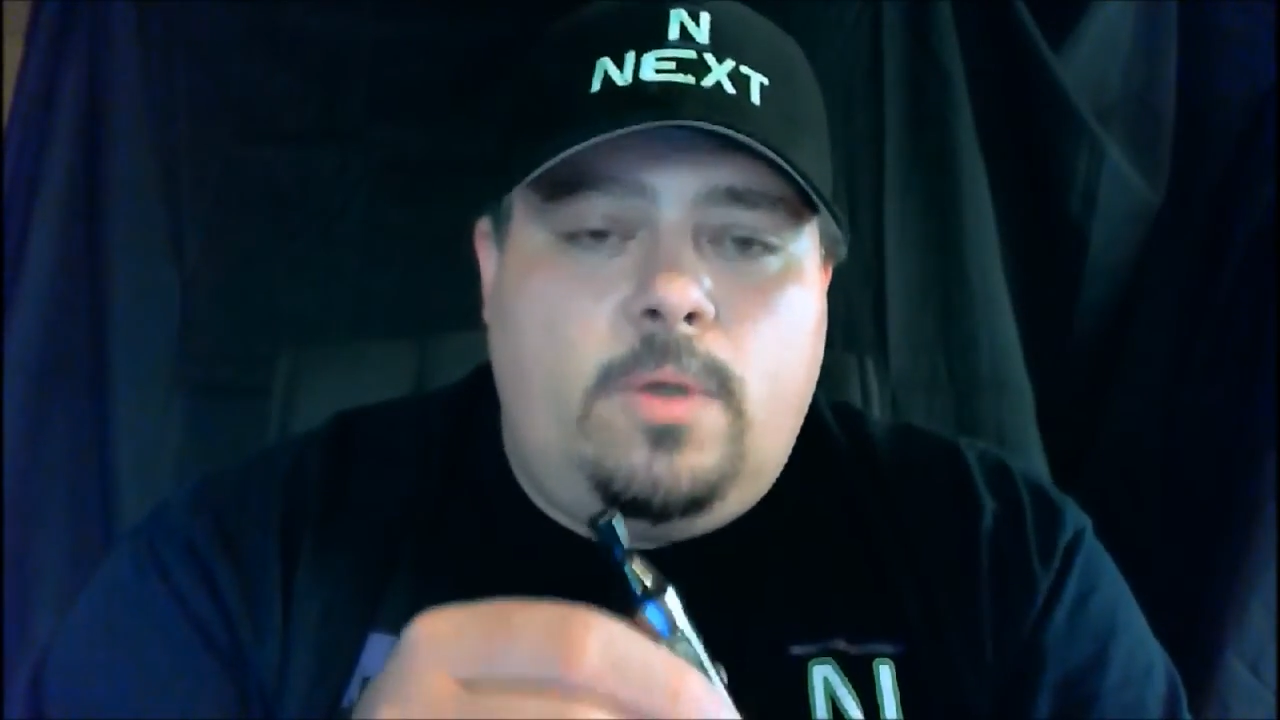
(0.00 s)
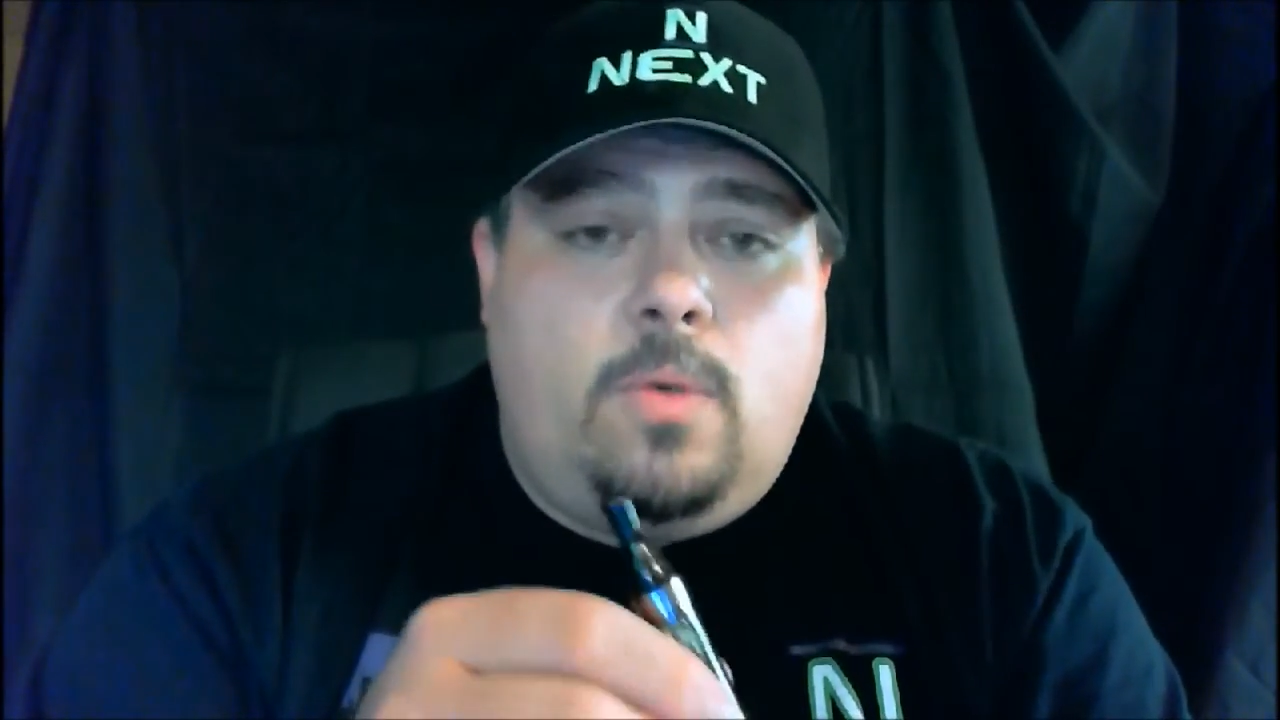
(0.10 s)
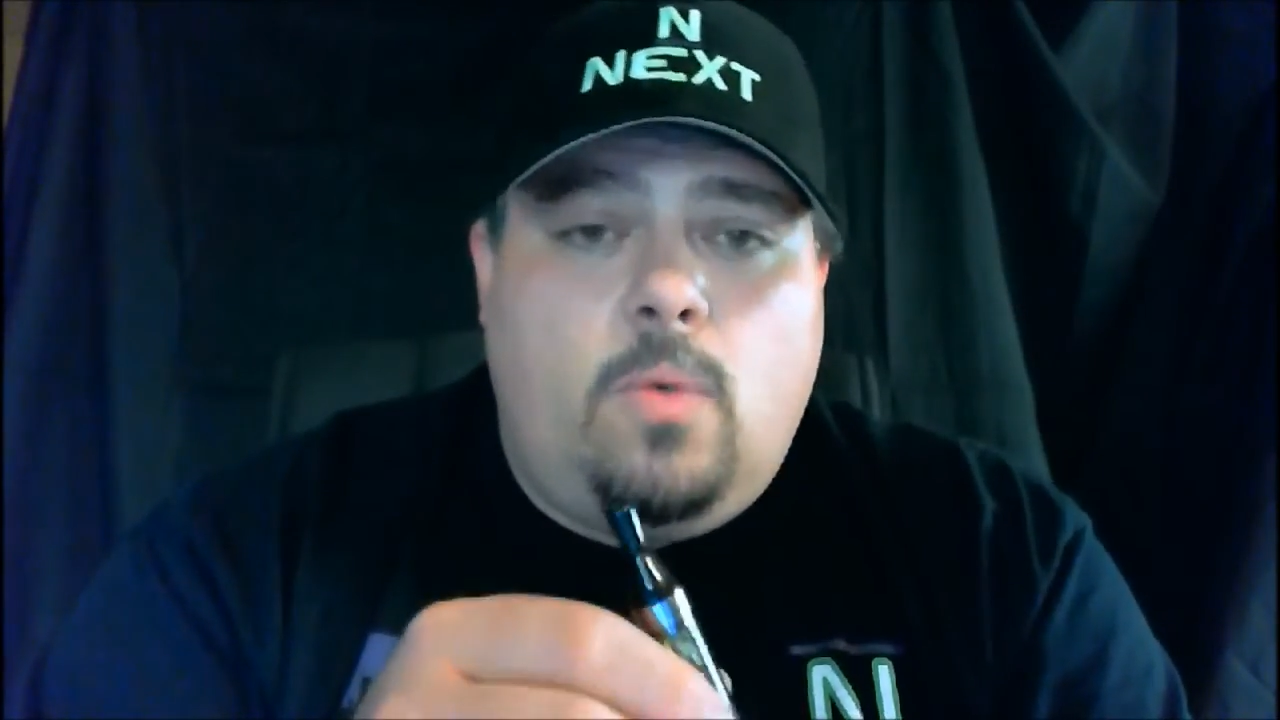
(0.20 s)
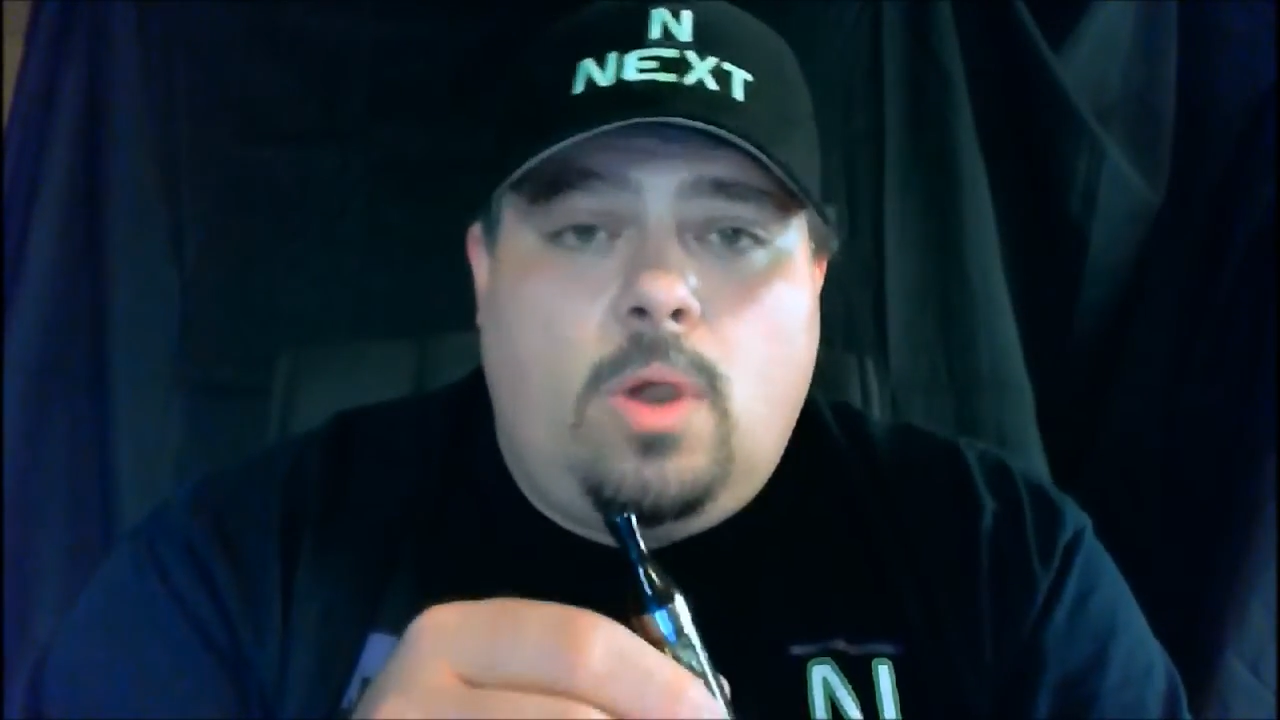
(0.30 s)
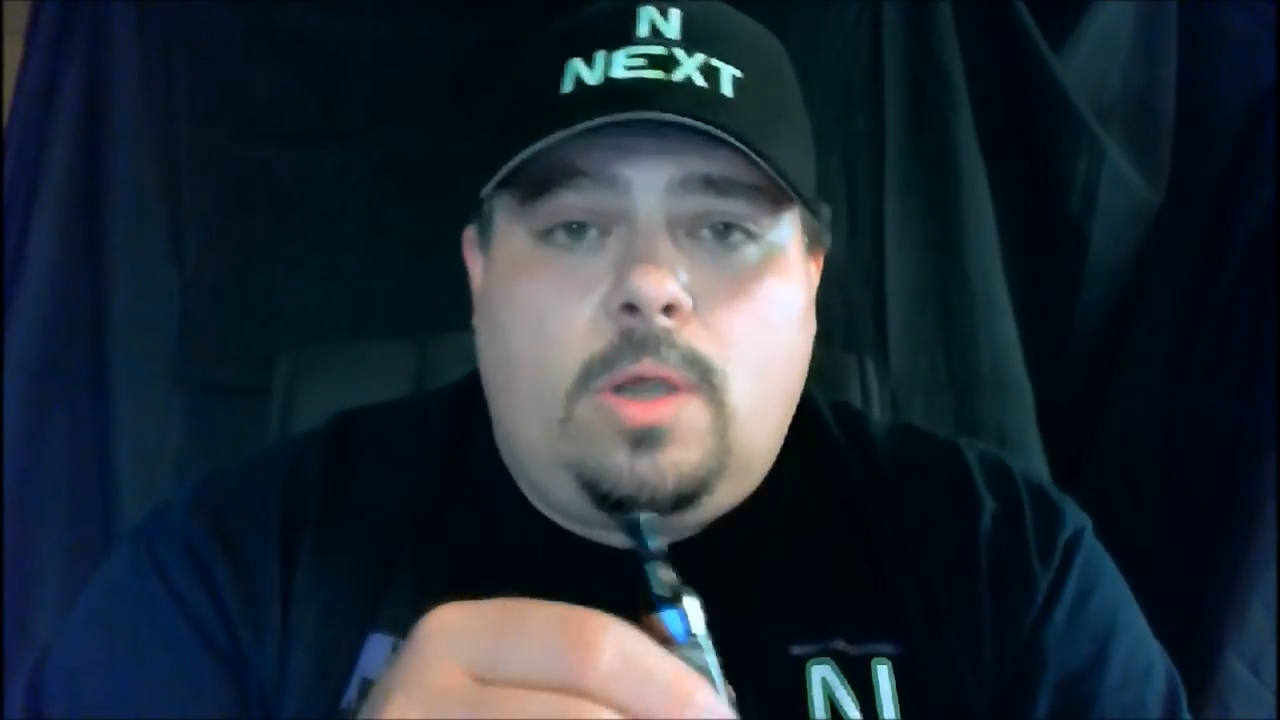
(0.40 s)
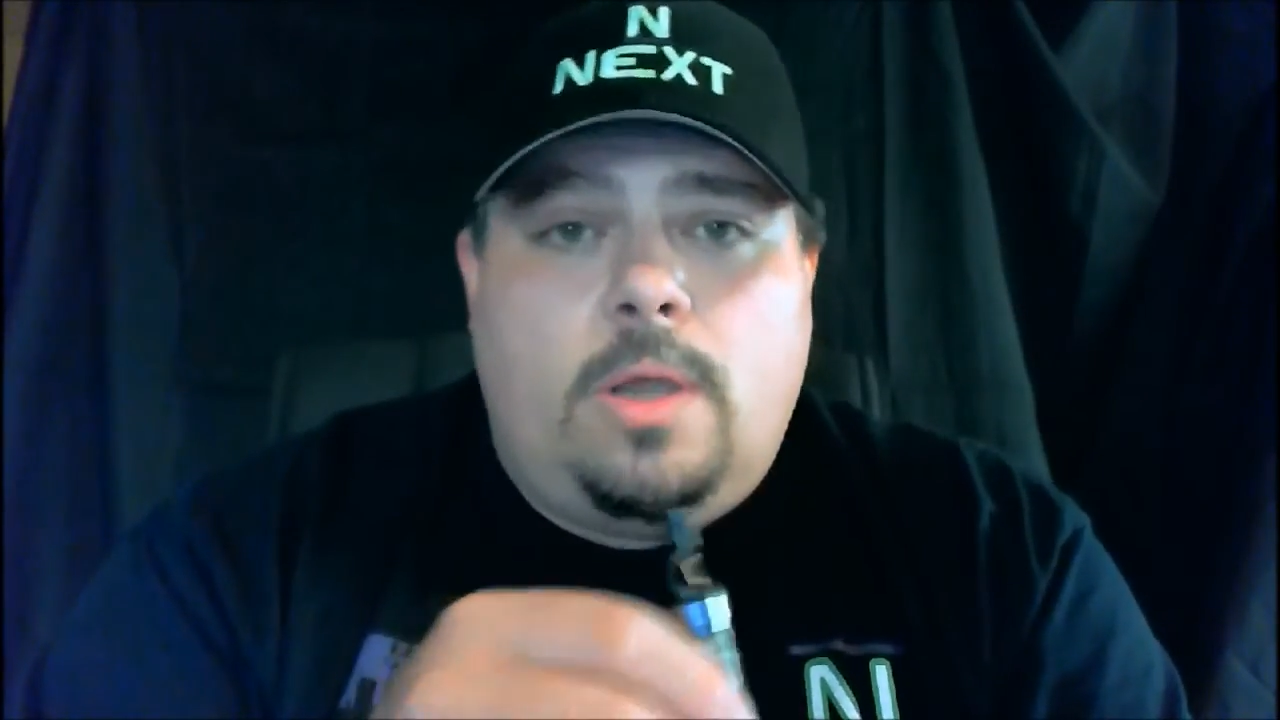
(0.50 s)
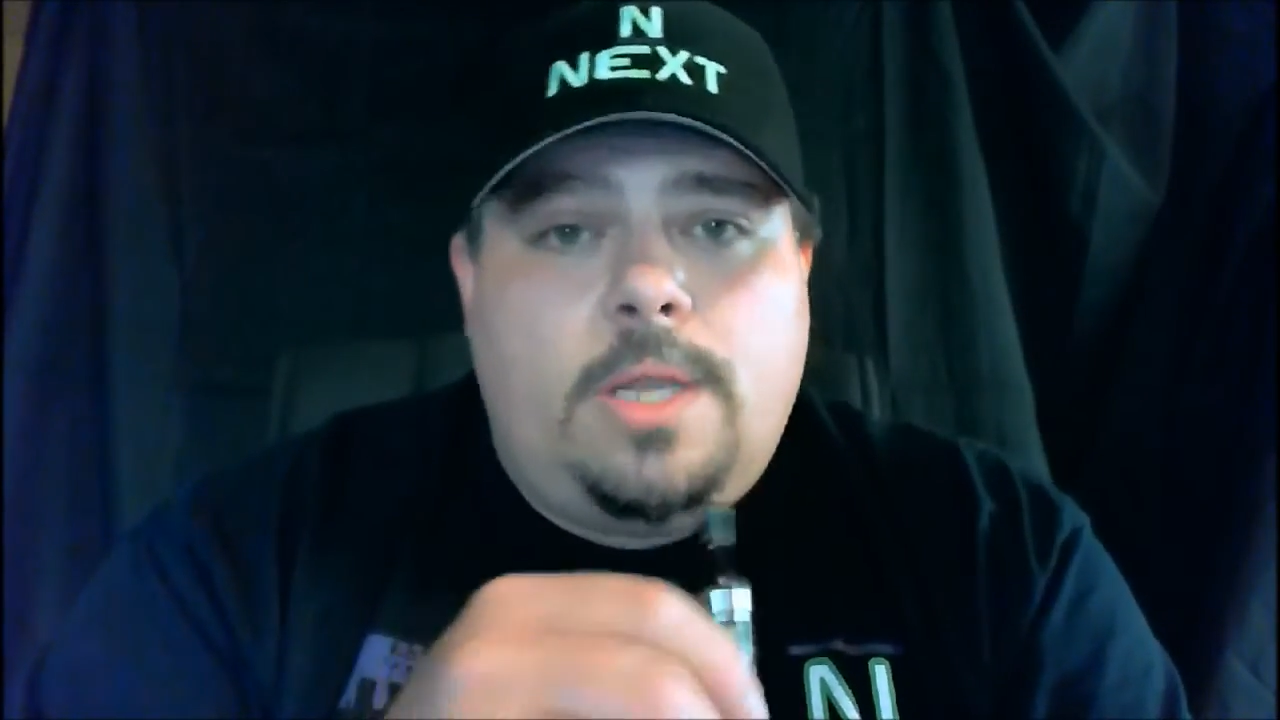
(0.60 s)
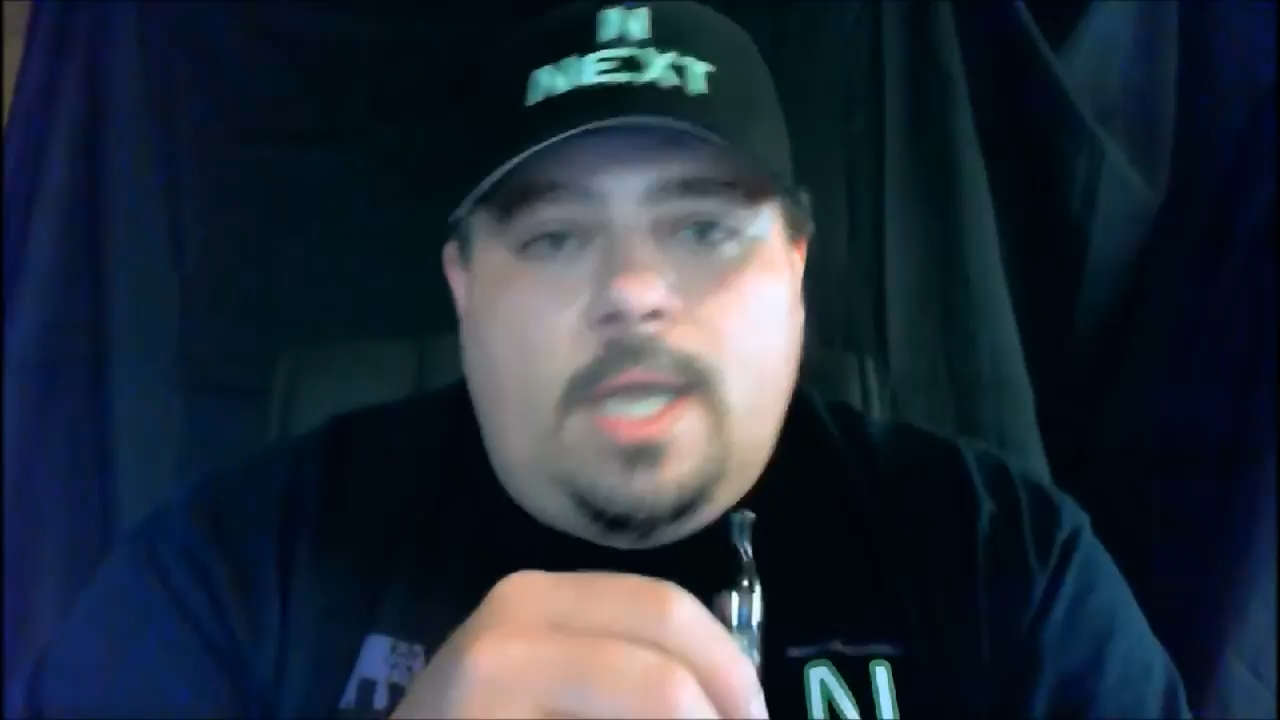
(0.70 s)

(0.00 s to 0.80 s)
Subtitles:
will work on